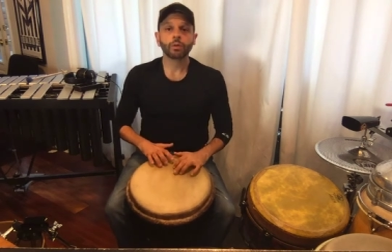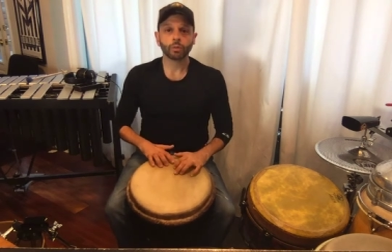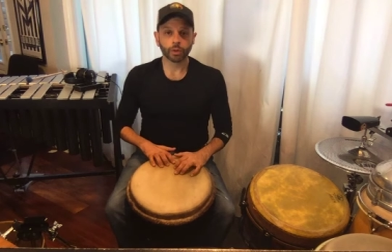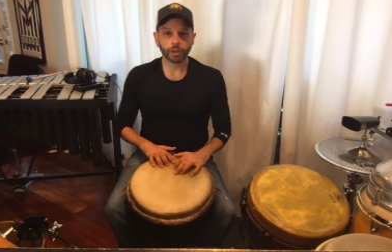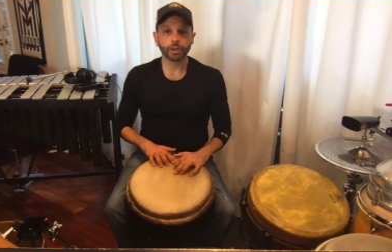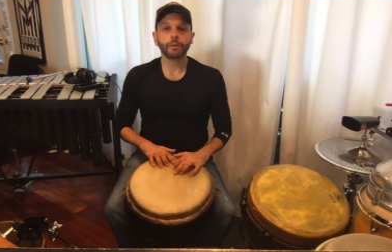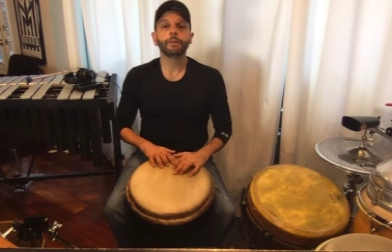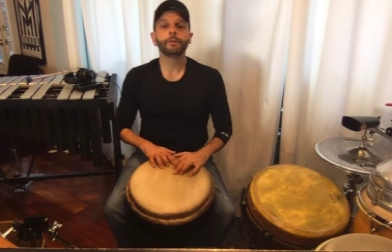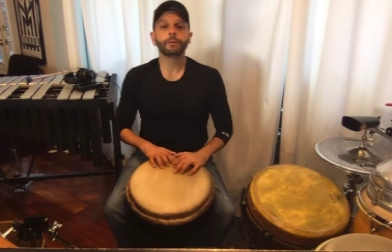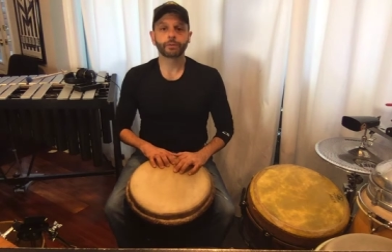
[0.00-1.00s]
One,
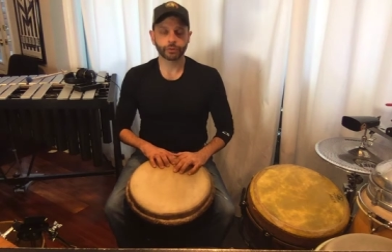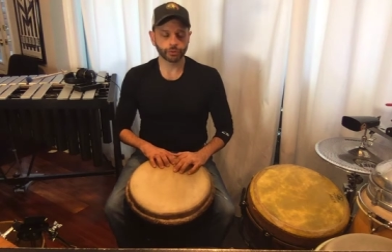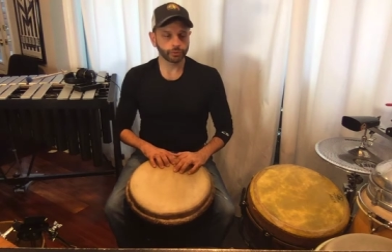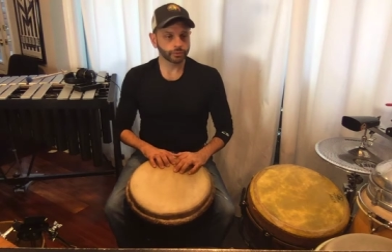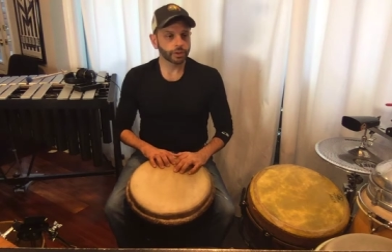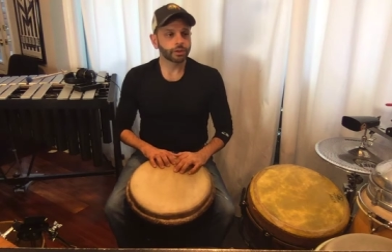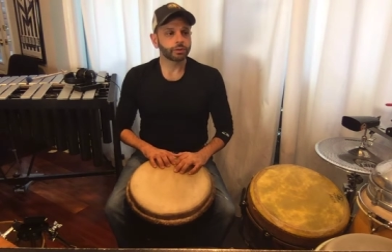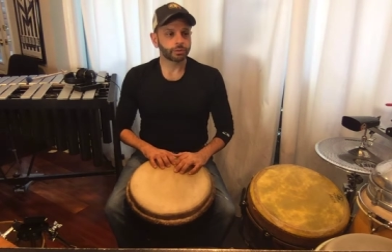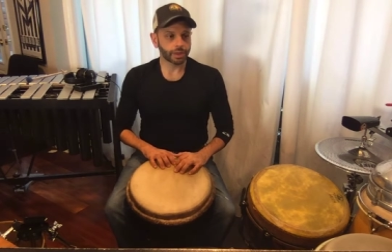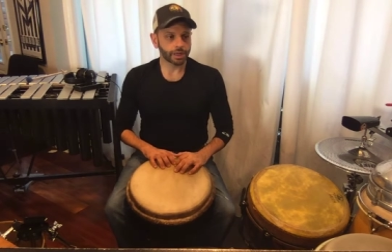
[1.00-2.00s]
two,
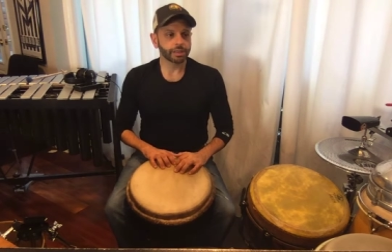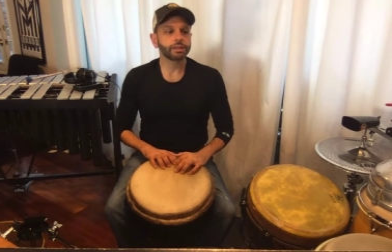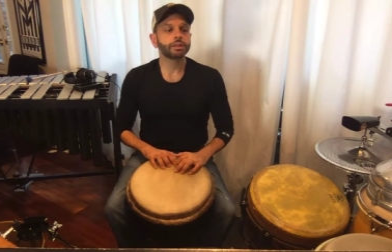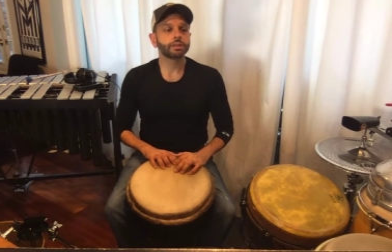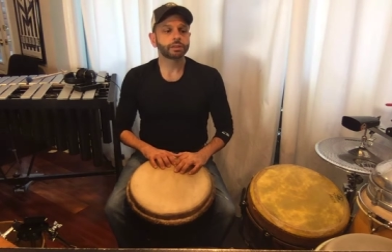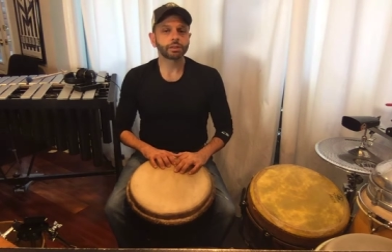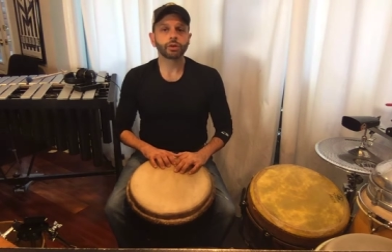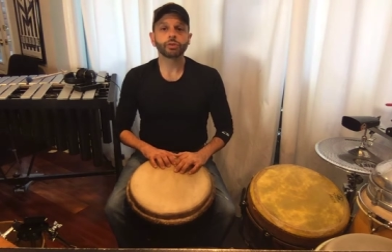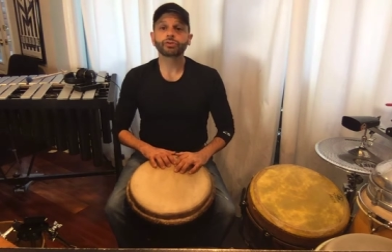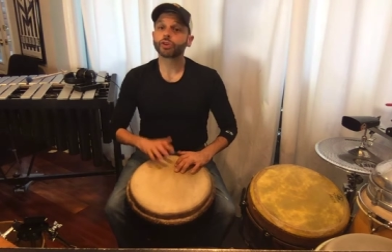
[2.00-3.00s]
ready,
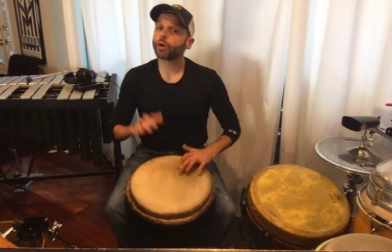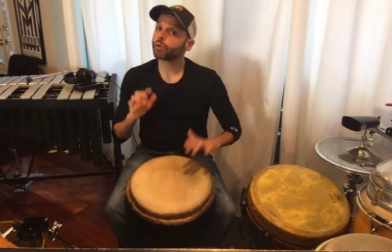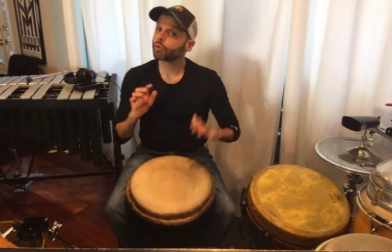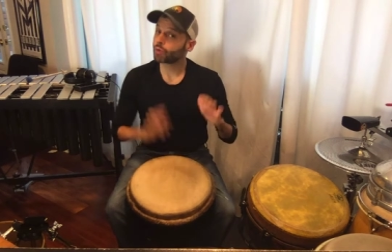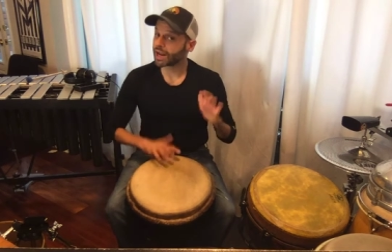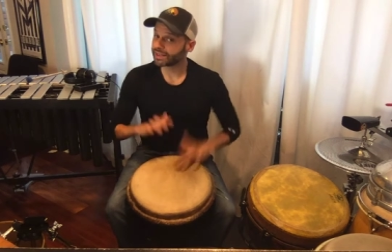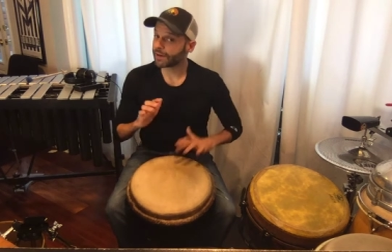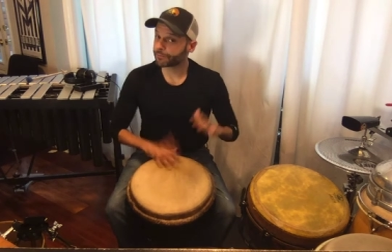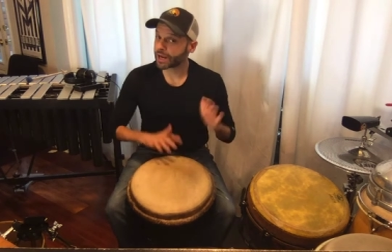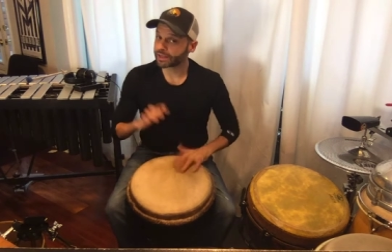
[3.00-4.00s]
go. So right,
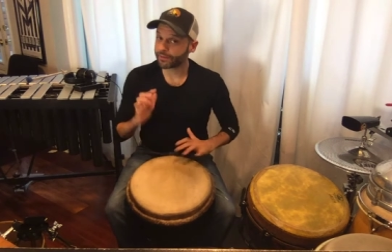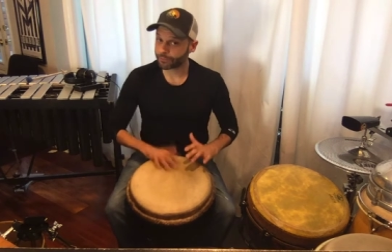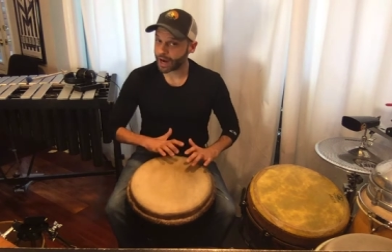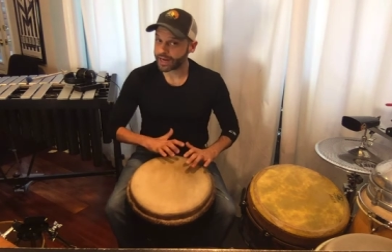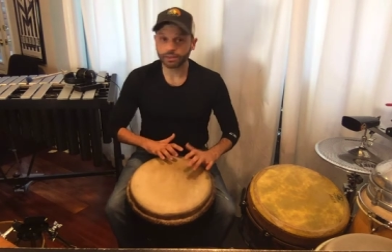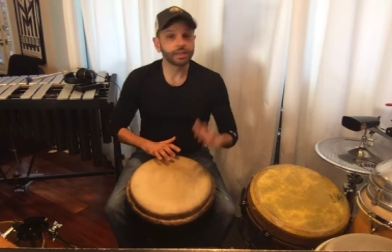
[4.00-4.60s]
left, right, left, right